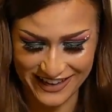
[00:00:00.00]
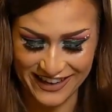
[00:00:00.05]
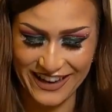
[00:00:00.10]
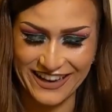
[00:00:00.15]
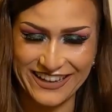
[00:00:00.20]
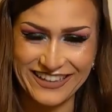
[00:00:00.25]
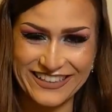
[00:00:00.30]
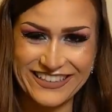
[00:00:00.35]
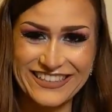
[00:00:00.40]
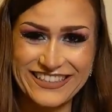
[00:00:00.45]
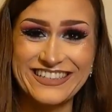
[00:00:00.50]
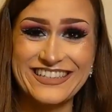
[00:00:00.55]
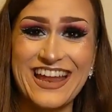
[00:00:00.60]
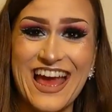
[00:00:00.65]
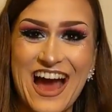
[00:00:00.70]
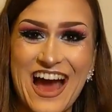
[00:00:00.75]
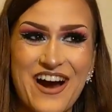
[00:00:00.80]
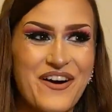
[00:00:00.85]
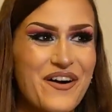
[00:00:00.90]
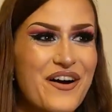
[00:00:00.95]
And
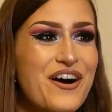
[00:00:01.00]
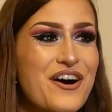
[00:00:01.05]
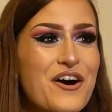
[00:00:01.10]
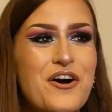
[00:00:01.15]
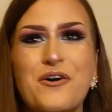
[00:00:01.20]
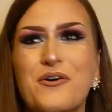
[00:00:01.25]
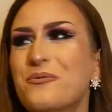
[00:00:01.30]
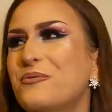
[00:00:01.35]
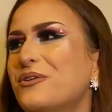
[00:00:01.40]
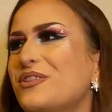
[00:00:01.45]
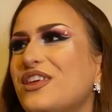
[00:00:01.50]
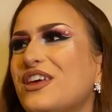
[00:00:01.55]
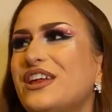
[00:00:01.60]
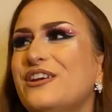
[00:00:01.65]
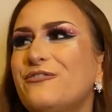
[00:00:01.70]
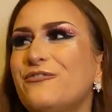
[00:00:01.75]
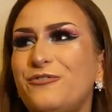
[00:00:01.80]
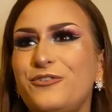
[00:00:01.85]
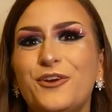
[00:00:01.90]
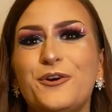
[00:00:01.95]
now,
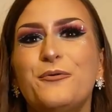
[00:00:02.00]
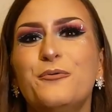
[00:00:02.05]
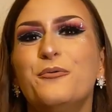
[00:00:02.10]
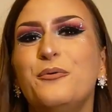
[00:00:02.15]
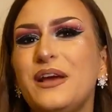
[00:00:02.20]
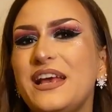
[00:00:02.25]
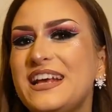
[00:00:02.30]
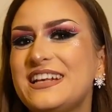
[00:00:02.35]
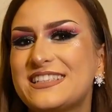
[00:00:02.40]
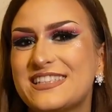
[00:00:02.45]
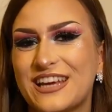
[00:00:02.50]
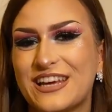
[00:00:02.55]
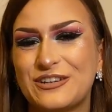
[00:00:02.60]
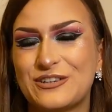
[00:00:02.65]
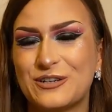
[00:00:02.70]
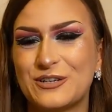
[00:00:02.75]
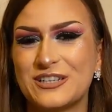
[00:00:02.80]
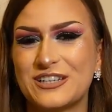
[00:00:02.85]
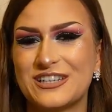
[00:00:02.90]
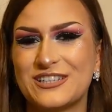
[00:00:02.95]
within a few weeks, I
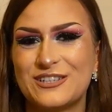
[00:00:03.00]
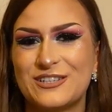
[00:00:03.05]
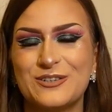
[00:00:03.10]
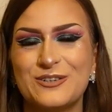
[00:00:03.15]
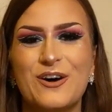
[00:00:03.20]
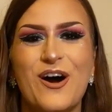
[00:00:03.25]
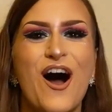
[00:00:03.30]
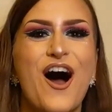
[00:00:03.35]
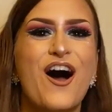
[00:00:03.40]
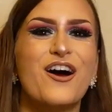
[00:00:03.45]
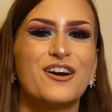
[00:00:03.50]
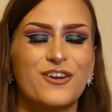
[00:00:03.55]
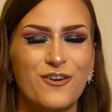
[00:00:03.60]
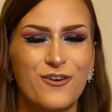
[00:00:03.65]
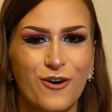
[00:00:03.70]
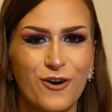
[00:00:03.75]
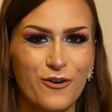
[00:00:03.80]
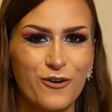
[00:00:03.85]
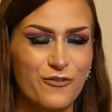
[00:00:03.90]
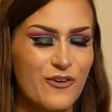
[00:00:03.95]
turned into a
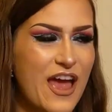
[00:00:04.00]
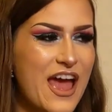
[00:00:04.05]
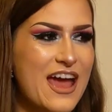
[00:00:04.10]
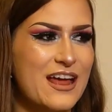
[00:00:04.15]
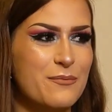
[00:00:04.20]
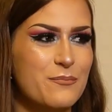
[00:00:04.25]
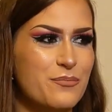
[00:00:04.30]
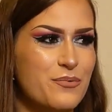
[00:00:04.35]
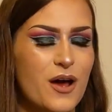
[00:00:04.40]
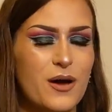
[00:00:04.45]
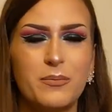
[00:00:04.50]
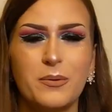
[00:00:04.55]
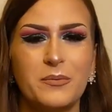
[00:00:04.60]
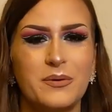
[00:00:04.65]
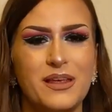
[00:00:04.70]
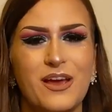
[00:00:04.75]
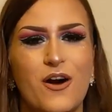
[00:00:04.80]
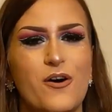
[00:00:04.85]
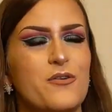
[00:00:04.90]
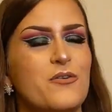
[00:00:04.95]
hardcore fan,
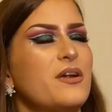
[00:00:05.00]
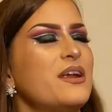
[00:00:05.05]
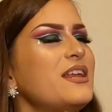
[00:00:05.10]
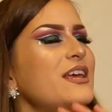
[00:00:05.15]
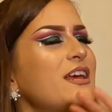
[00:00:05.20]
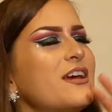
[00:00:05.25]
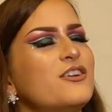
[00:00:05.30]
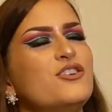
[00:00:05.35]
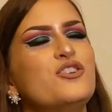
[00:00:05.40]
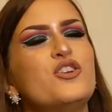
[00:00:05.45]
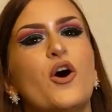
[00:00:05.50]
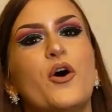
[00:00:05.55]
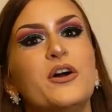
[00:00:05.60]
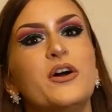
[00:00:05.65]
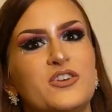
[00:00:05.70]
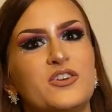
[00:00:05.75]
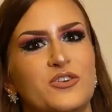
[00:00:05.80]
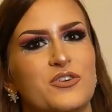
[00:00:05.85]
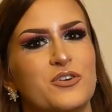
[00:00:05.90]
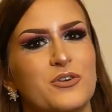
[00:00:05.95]
probably already
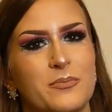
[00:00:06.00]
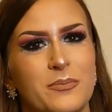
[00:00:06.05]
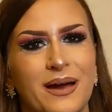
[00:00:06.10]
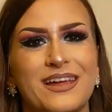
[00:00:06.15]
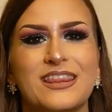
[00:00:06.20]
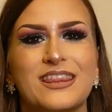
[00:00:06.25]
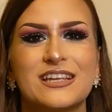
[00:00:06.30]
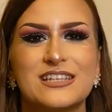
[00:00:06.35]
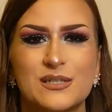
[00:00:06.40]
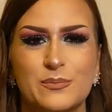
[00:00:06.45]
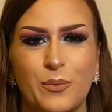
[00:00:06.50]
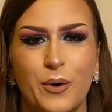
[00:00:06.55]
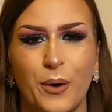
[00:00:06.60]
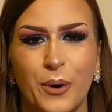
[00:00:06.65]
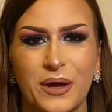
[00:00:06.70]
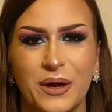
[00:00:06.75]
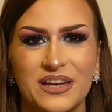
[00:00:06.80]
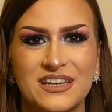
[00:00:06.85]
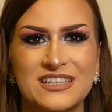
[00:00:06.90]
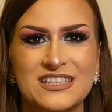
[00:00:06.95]
annoyed her by this
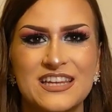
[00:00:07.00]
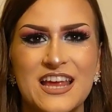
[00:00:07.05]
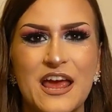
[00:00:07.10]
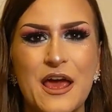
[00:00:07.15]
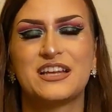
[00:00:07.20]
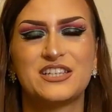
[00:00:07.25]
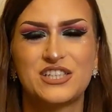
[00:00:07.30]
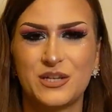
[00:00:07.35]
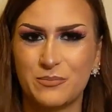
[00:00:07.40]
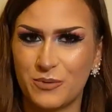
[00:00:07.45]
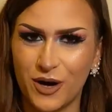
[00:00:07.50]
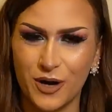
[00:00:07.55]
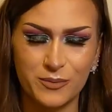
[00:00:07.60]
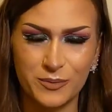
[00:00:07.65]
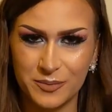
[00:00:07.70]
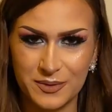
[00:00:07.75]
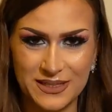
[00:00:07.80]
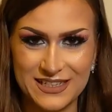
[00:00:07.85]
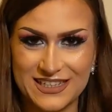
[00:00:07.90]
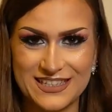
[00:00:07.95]
point, and she
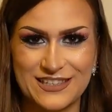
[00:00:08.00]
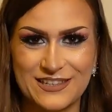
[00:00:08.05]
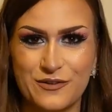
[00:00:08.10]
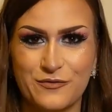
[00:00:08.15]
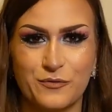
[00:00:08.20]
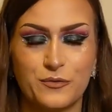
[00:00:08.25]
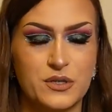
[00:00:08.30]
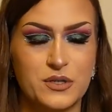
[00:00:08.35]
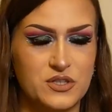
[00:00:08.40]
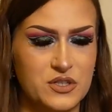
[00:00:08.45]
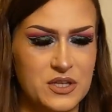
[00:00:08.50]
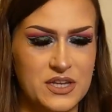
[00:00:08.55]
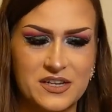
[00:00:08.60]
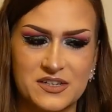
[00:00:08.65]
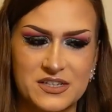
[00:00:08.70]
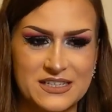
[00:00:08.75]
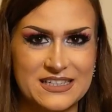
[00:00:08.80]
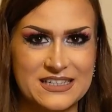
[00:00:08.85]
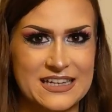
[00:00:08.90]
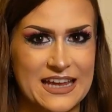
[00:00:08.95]
probably doesn't even want to
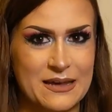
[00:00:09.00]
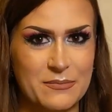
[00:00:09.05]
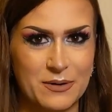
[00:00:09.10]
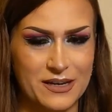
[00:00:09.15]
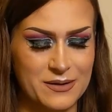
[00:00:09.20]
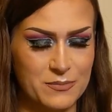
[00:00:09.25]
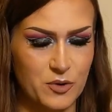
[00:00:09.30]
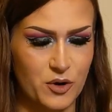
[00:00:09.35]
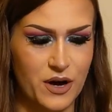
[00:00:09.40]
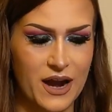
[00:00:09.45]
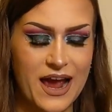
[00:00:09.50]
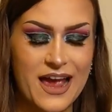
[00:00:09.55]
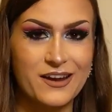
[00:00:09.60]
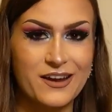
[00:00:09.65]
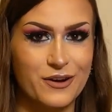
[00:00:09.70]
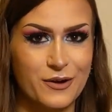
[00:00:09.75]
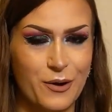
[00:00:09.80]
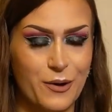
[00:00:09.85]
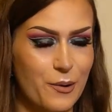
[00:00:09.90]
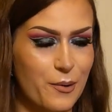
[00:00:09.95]
hear his name anymore. I
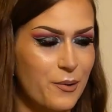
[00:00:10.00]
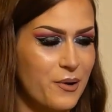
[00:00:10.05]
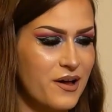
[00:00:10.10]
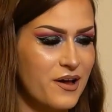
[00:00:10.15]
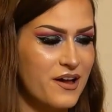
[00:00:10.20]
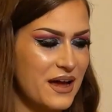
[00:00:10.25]
don't know.